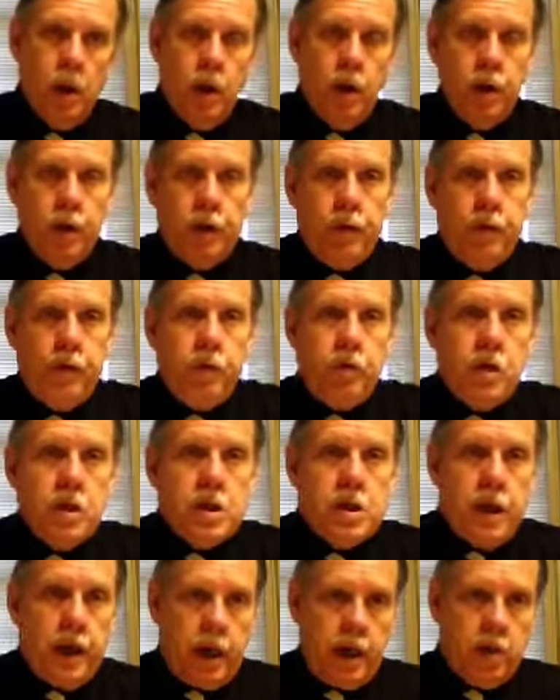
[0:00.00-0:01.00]
The
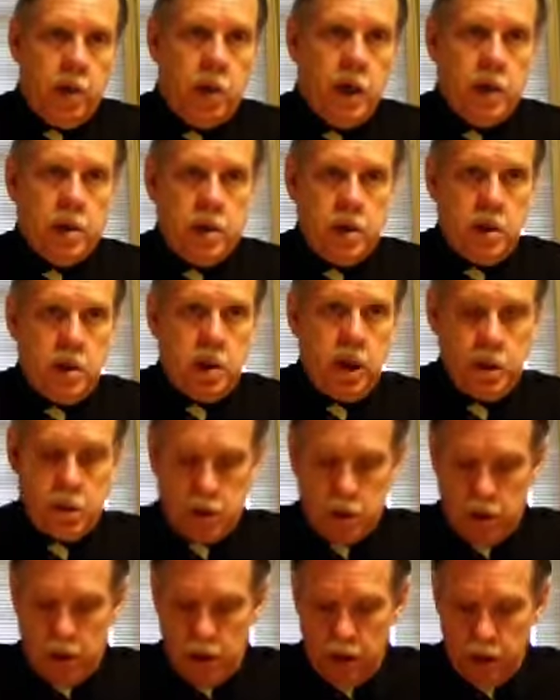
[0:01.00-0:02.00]
52nd Texas
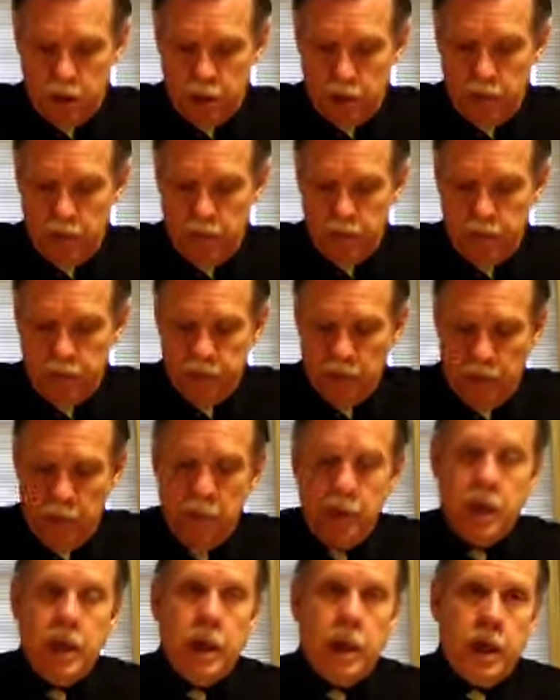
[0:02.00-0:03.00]
Legislature,
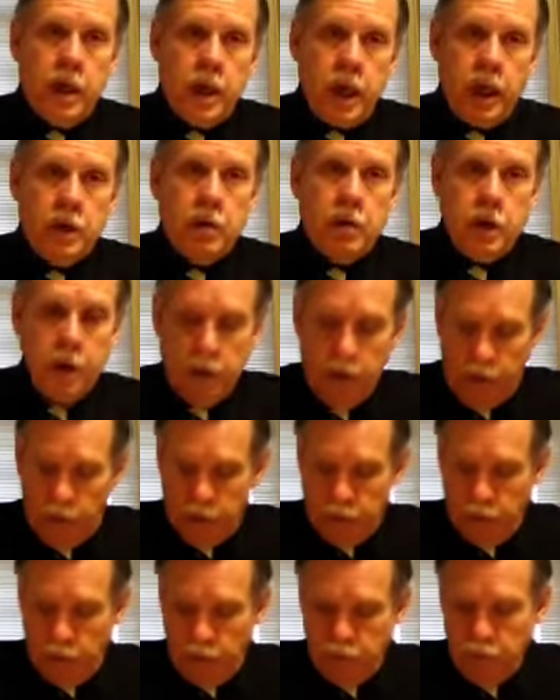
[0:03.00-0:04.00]
meeting in
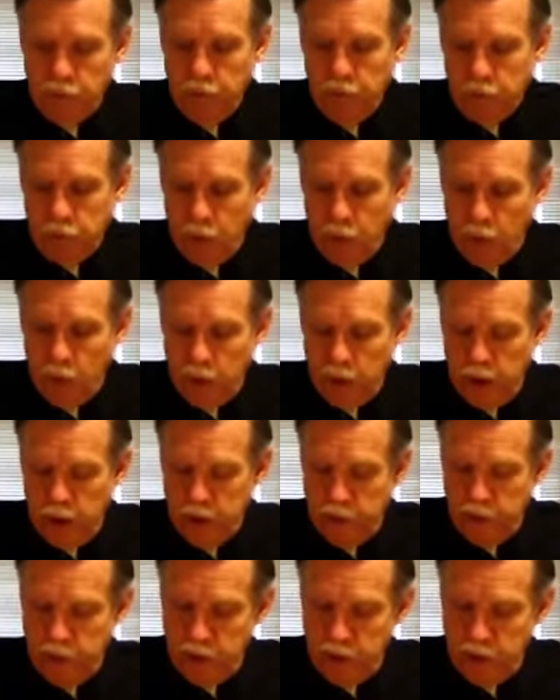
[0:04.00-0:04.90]
1951,